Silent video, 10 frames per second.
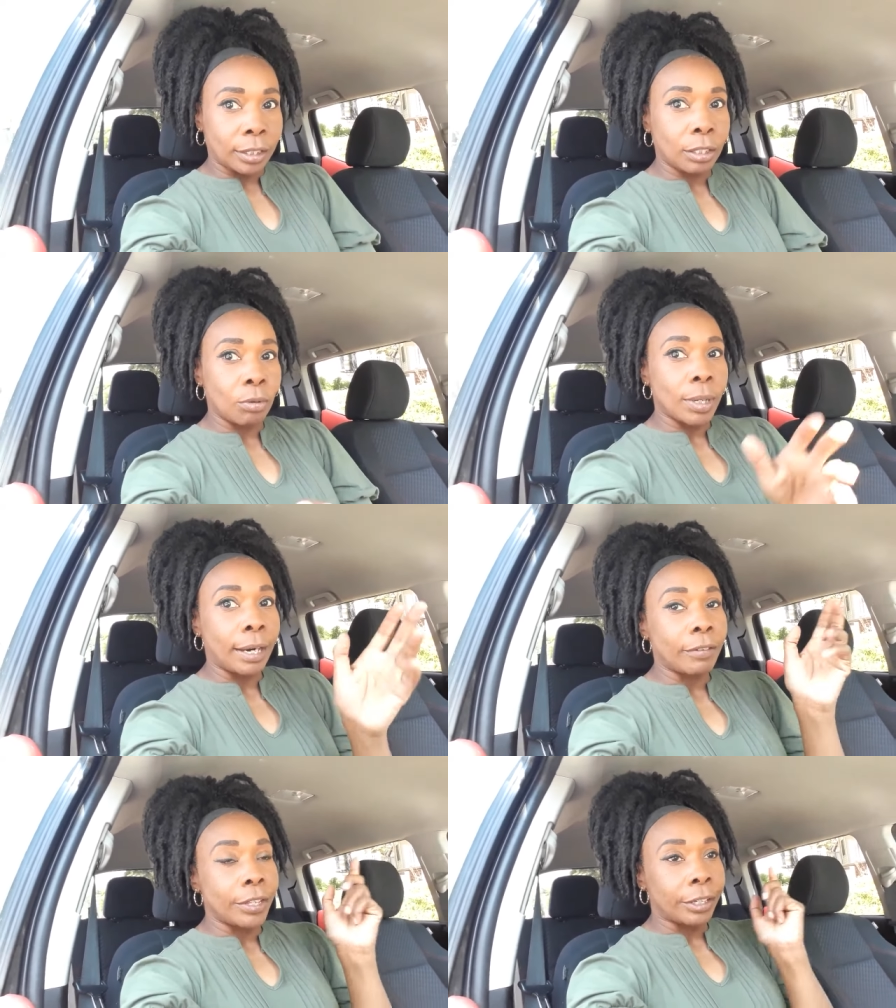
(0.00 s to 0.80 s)
So,
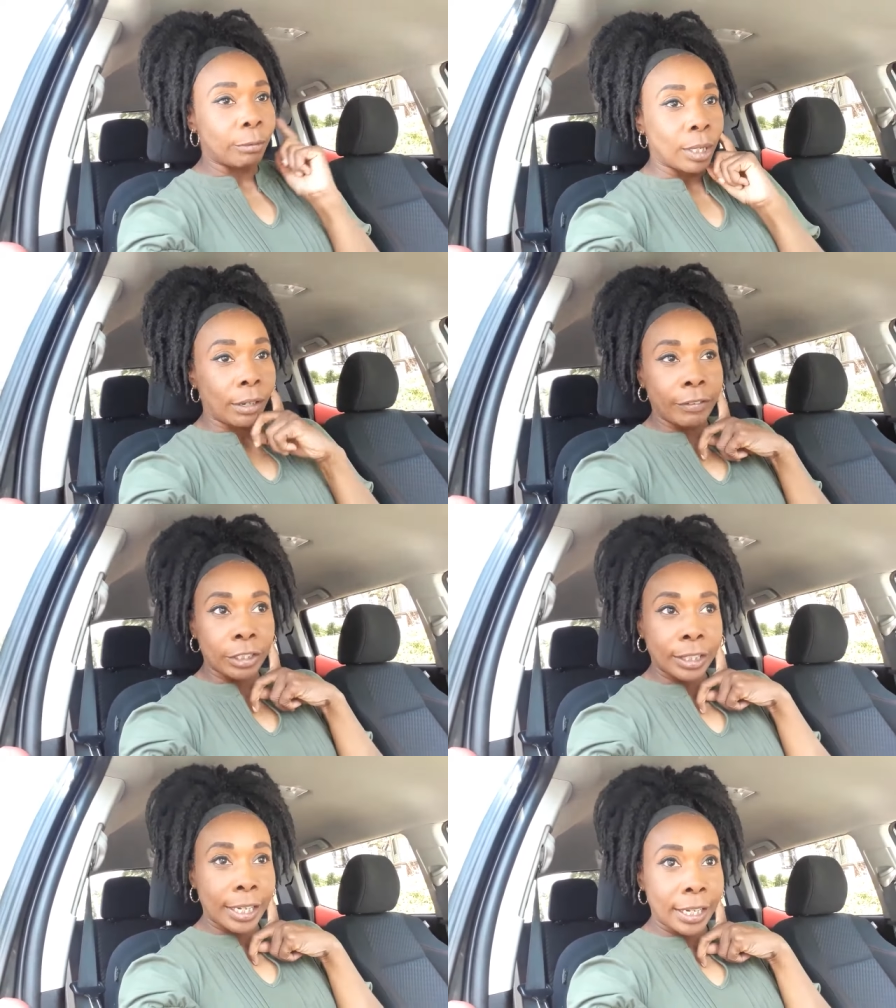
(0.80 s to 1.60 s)
whatever they're, whatever
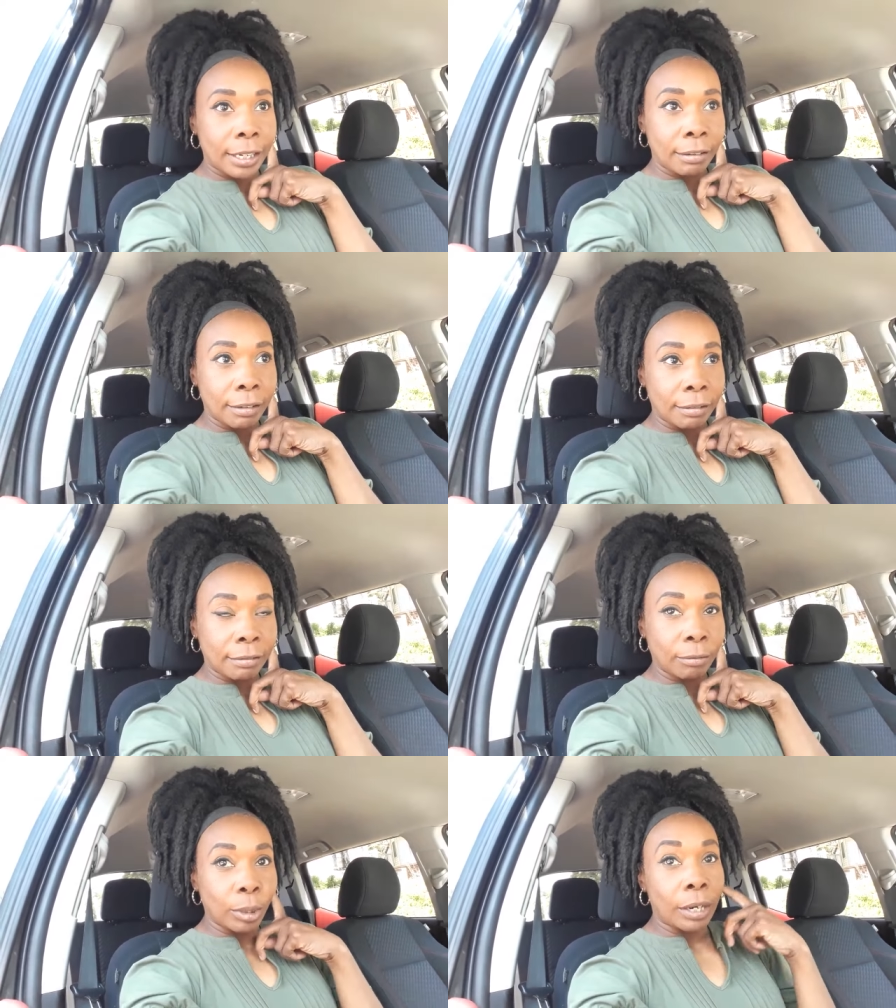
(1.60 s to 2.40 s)
saying
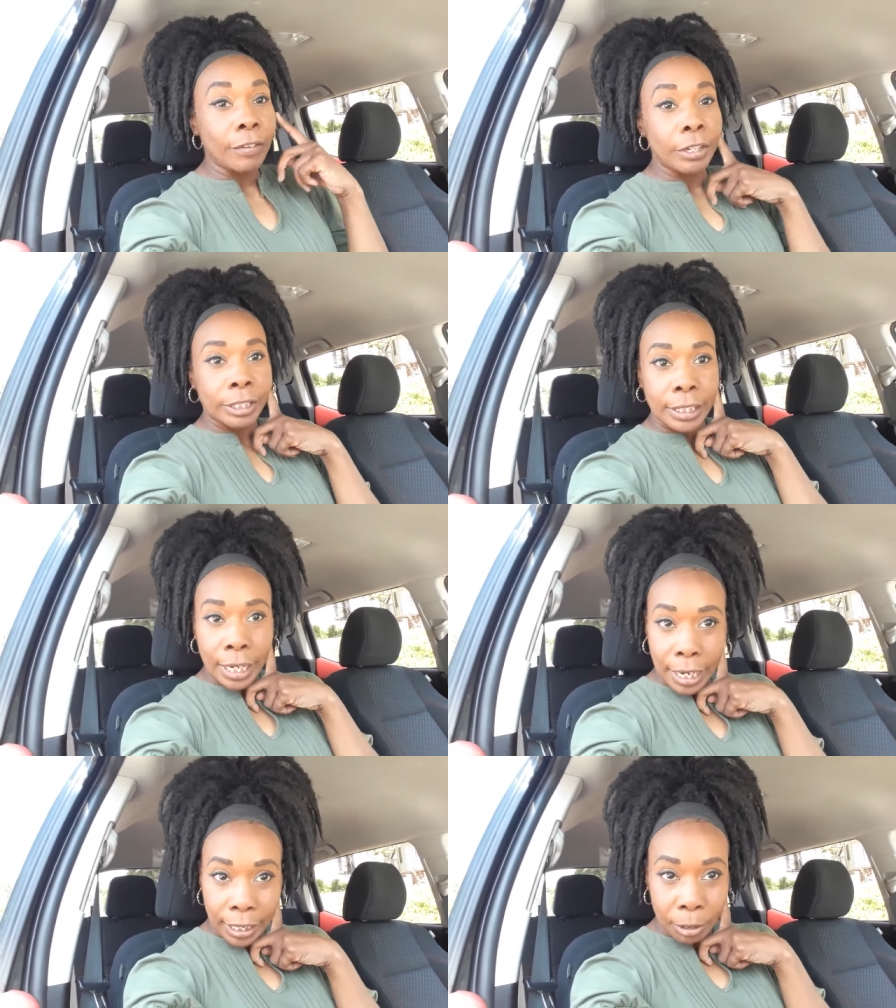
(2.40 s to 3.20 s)
whatever they're
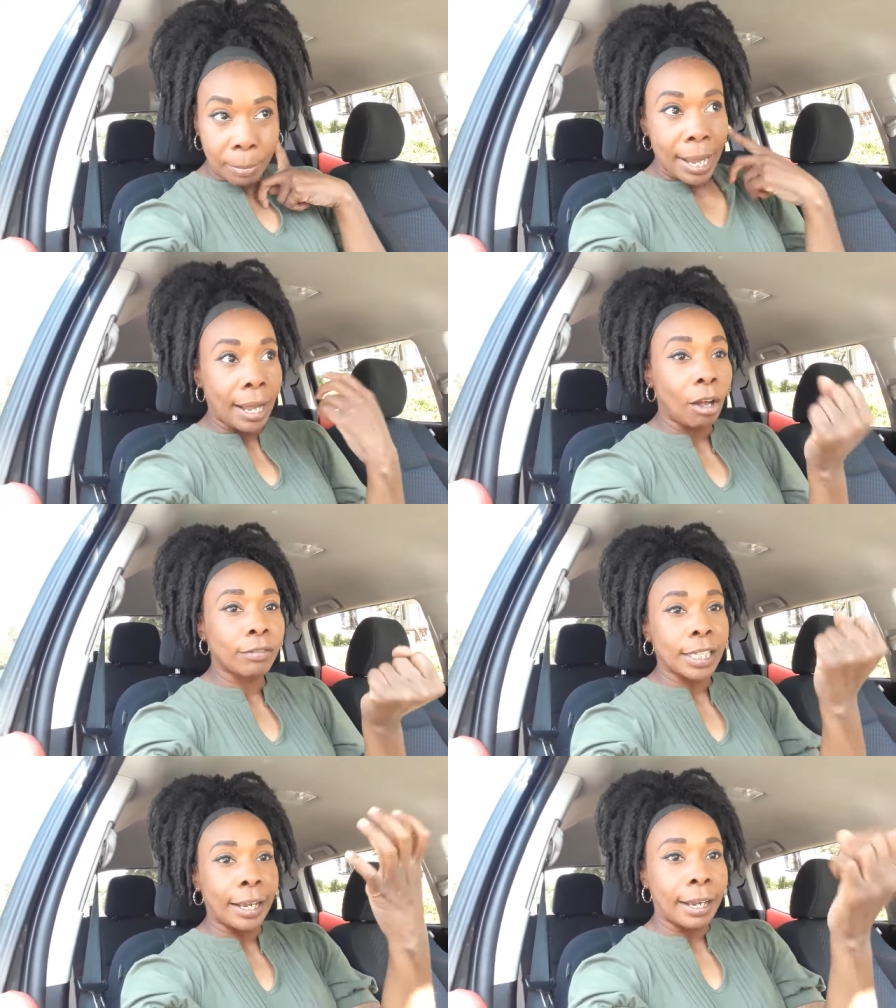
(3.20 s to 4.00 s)
saying out of their
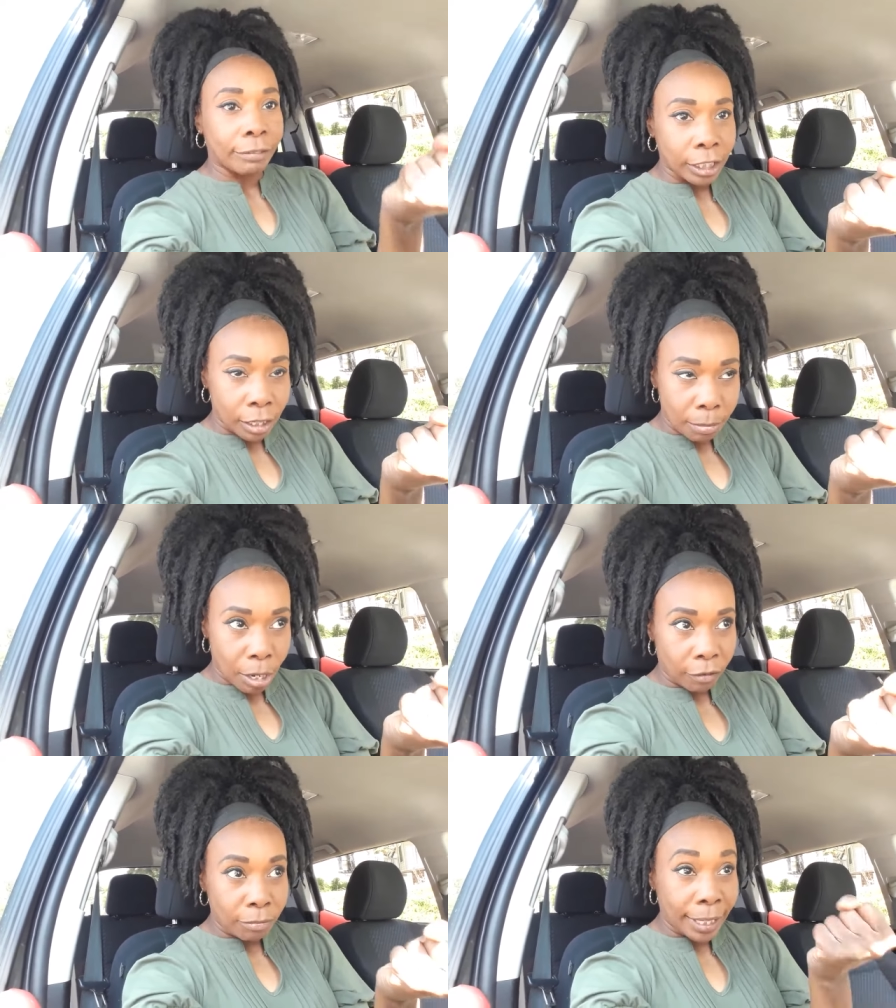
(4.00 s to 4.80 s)
mouths, I have to come
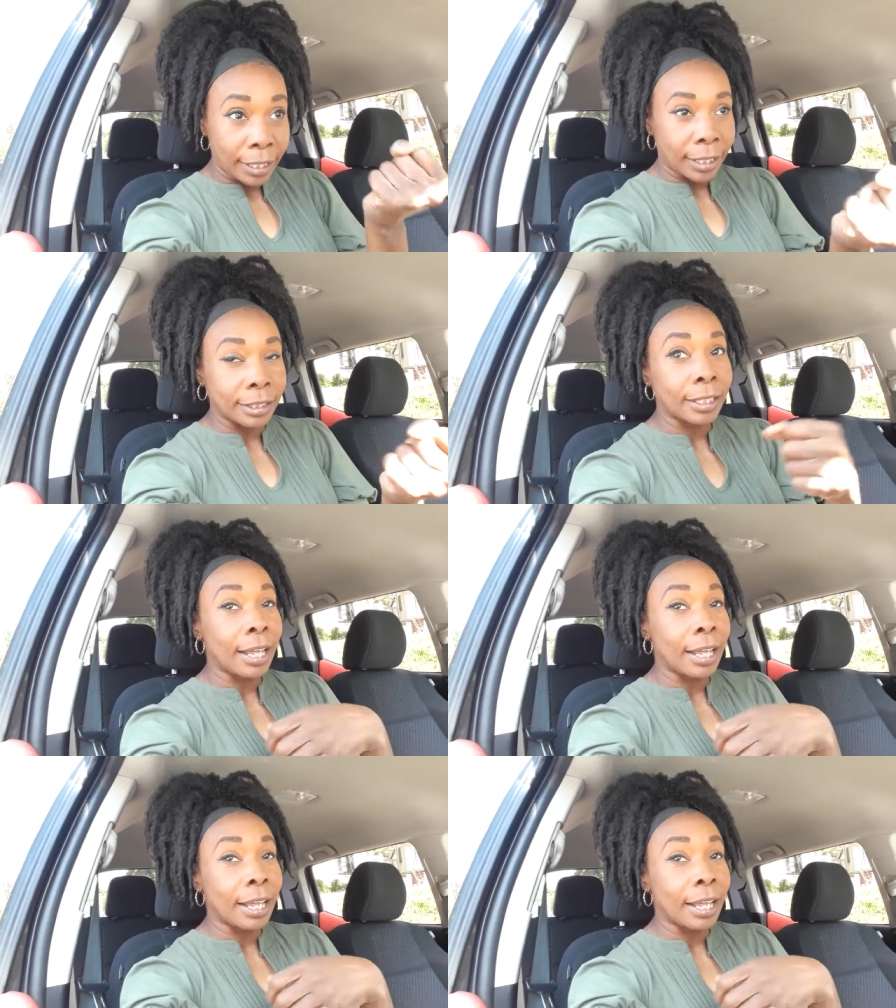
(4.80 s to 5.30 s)
off my hands.